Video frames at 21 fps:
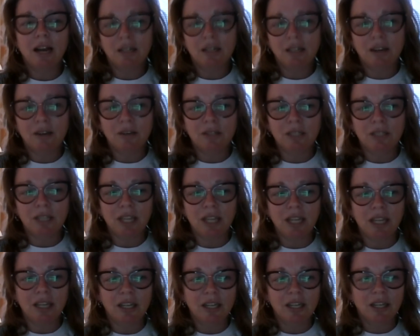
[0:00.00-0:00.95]

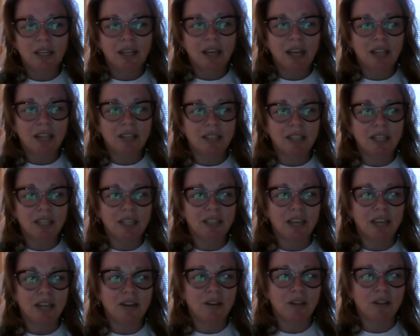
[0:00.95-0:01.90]
seeing as it is,
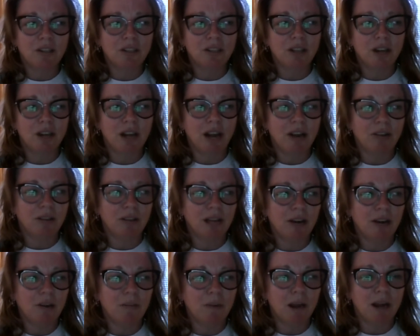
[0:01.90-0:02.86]
I know this is going to air
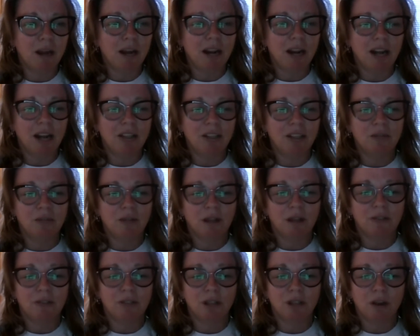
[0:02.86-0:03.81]
later, and I do
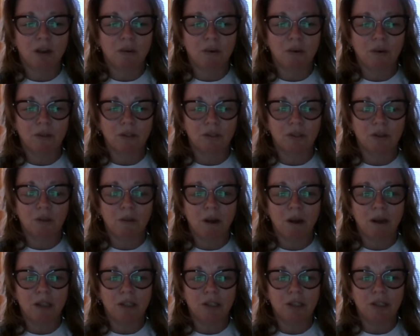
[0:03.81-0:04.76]
love Star Wars so
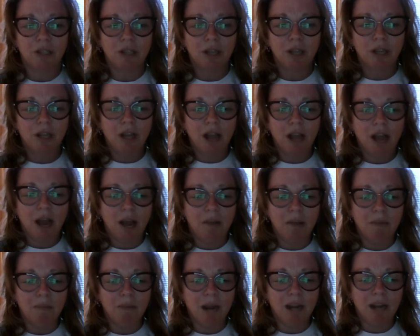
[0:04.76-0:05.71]
much.
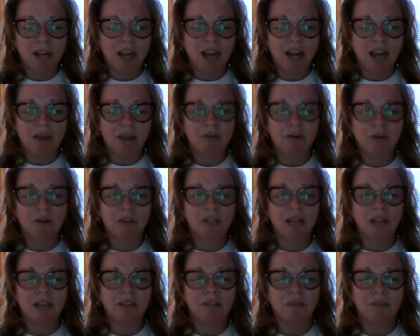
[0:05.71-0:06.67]
Yeah, I would go to
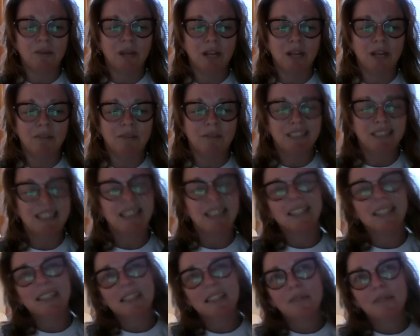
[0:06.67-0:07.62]
Tatooine.
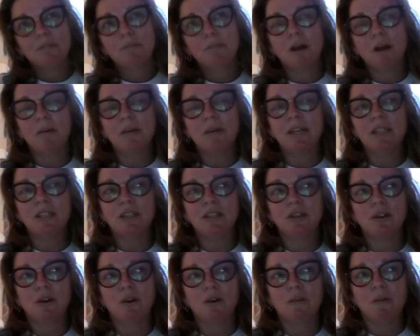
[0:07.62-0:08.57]
Probably easier
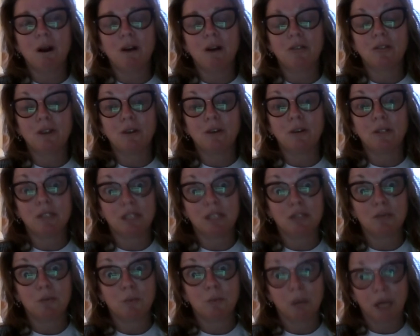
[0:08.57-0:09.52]
to go to Mars though, because
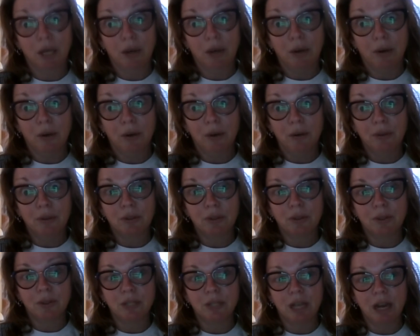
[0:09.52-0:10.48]
it's real. So
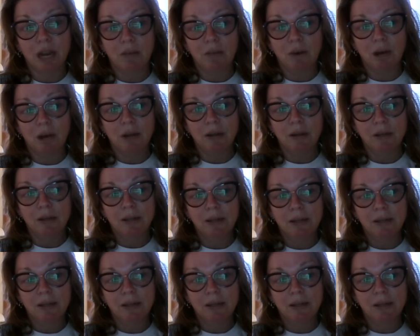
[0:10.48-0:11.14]
there's that one.